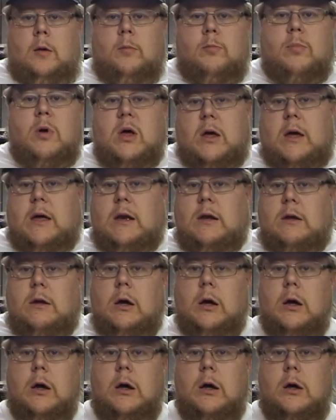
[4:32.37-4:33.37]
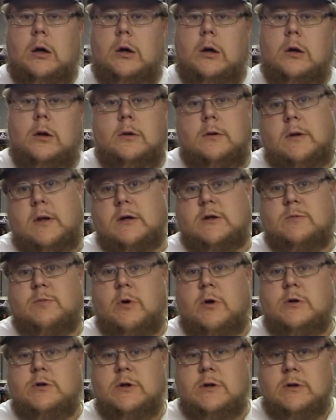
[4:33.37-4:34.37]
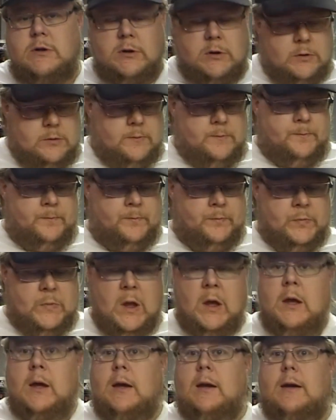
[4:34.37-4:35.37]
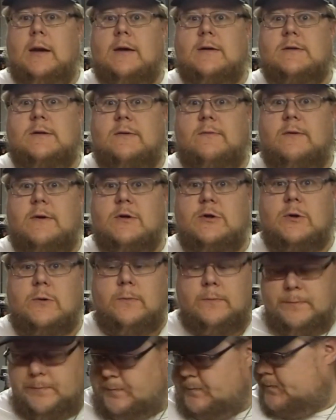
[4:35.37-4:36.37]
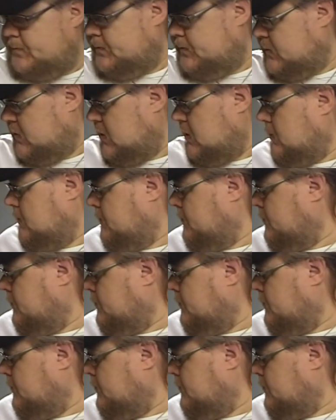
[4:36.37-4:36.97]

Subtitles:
But next project, next adventure. So